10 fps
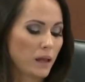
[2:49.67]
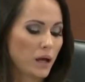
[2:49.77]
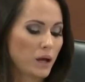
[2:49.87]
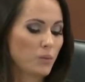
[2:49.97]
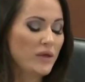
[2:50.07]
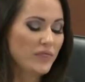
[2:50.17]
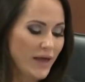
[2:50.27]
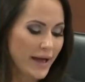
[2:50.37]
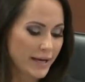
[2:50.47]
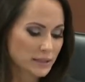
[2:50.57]
Uh, with
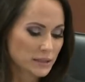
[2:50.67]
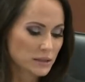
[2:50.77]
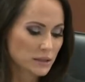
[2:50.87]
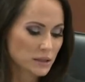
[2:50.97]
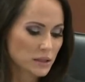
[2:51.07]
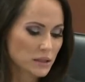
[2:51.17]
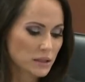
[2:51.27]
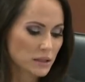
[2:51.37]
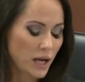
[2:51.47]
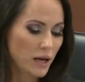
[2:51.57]
that,
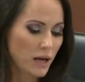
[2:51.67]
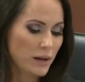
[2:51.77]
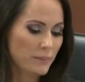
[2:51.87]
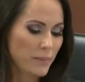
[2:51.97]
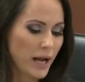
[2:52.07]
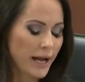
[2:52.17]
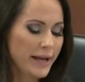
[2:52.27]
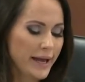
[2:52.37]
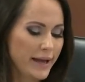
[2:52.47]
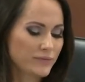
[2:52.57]
um, I
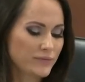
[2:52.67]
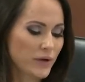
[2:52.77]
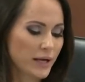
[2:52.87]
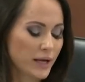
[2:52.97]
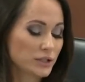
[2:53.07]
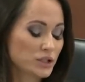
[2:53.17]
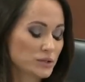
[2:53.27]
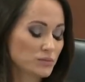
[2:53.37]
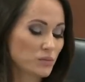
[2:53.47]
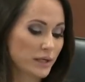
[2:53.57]
have. I
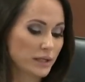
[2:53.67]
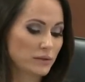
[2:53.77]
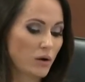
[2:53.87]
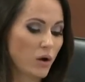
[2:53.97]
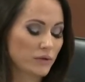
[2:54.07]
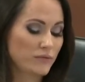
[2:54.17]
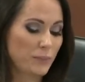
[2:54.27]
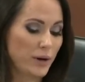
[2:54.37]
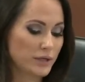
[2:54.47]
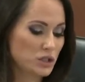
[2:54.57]
just wanted all of the
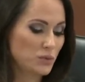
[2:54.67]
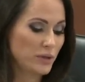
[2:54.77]
parties to